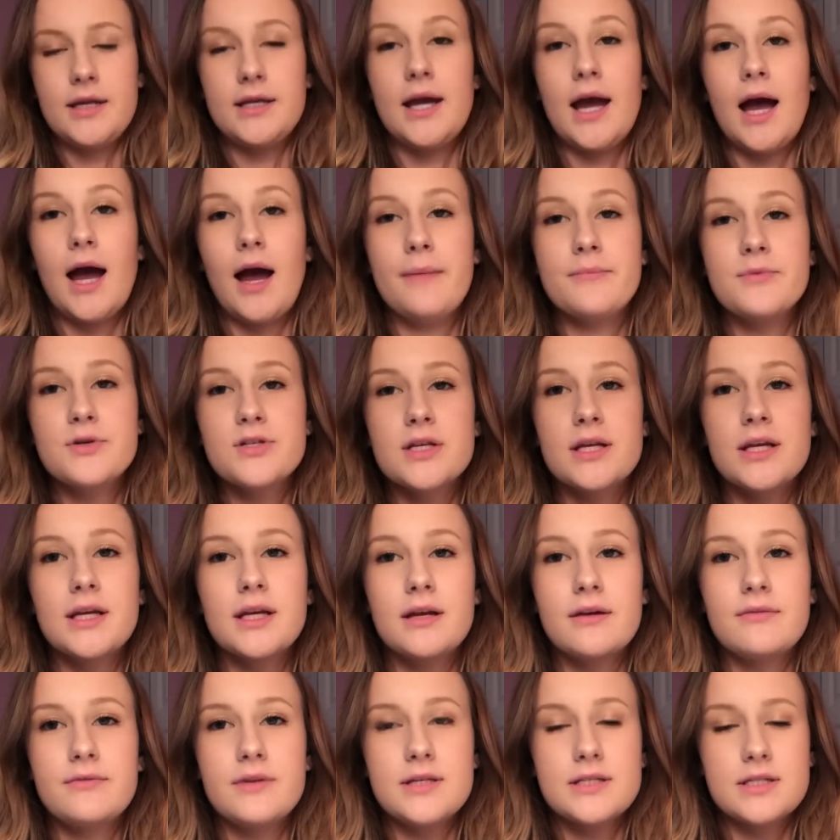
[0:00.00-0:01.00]
And yeah, I'm just gonna
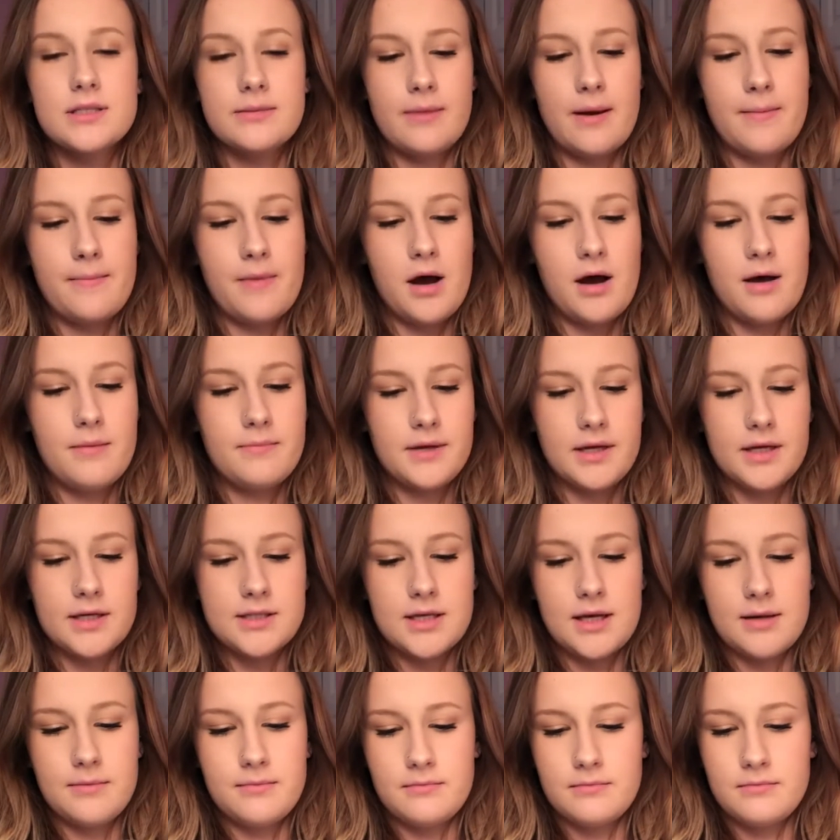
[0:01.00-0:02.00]
give these to my mom because
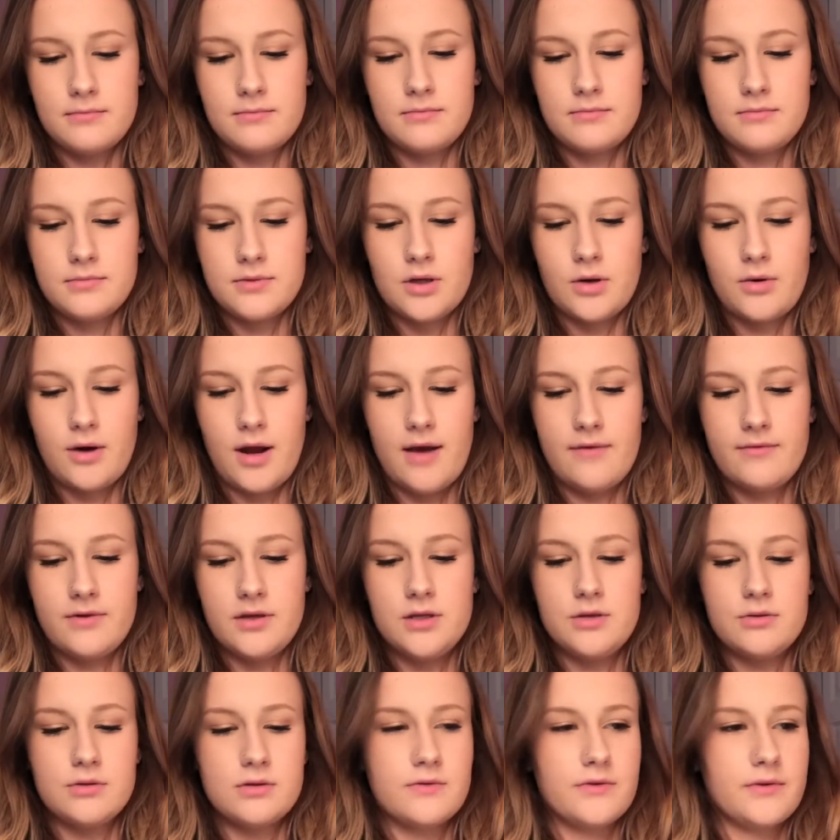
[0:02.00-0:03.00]
I don't have a
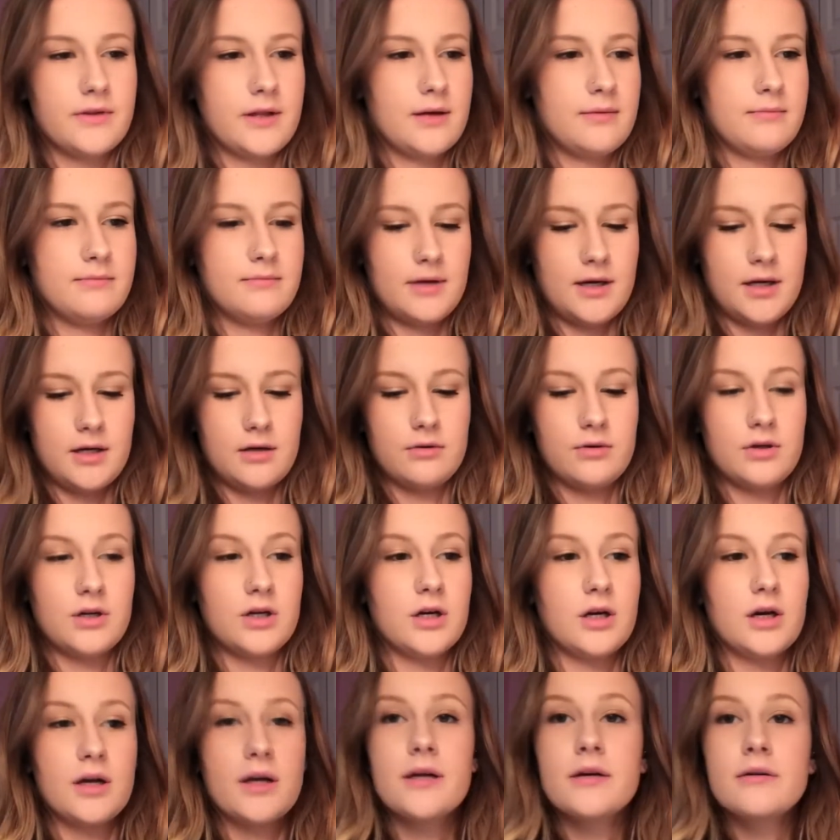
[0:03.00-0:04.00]
use for them. I don't
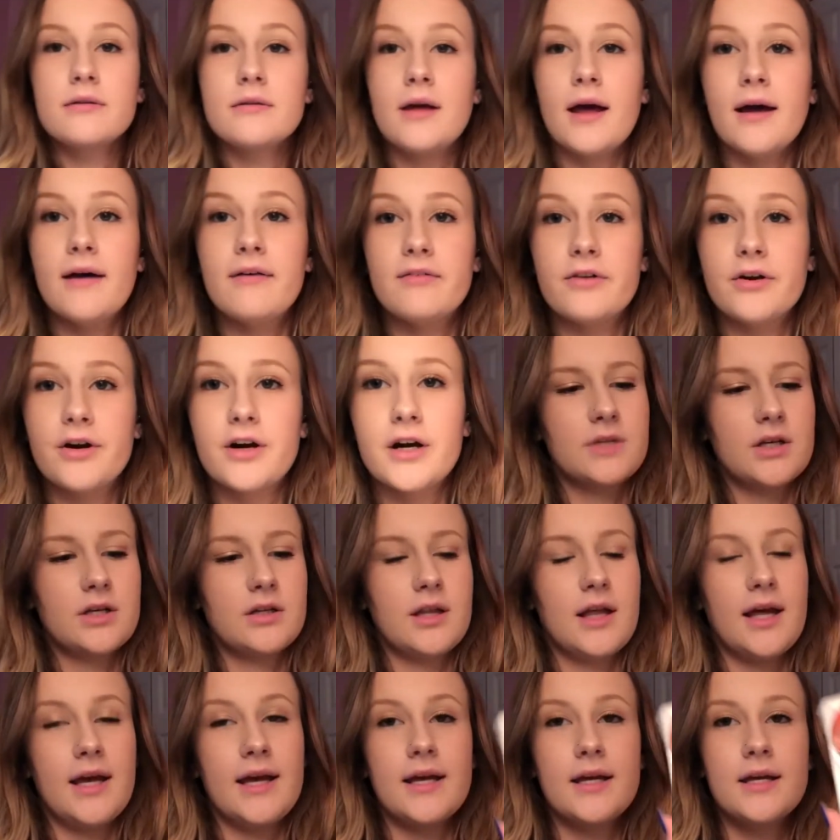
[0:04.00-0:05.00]
cook ever. They're
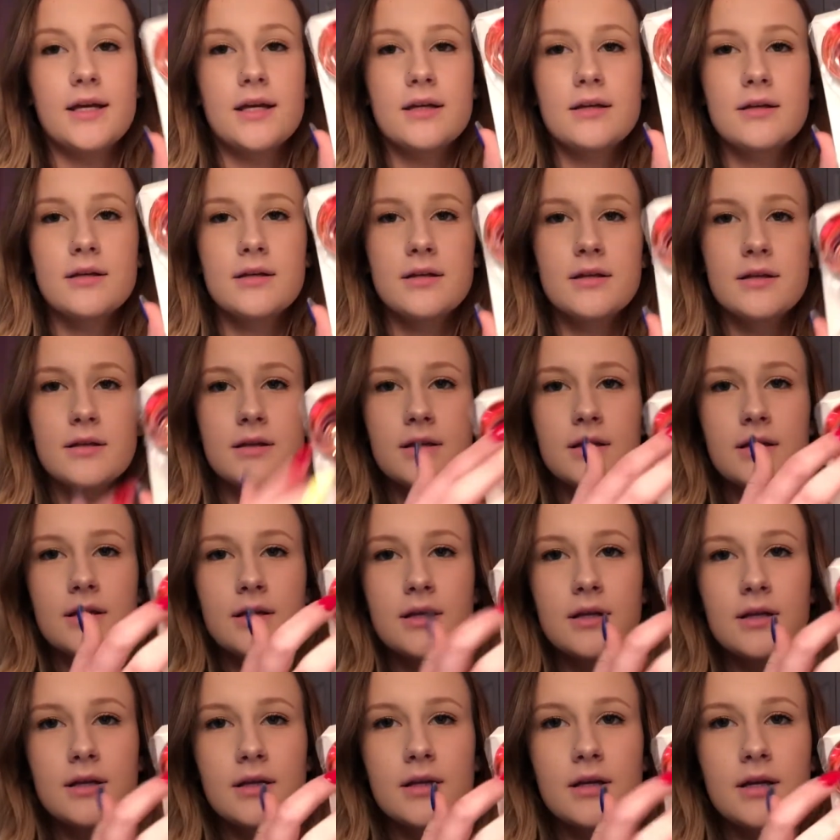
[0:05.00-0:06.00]
like
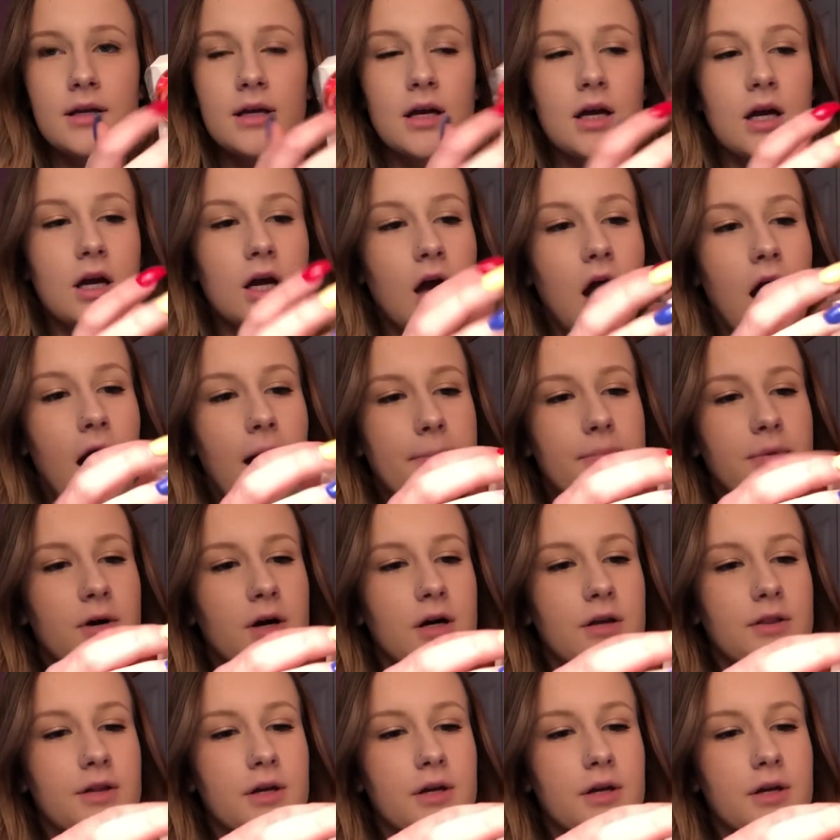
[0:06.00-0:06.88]
copper.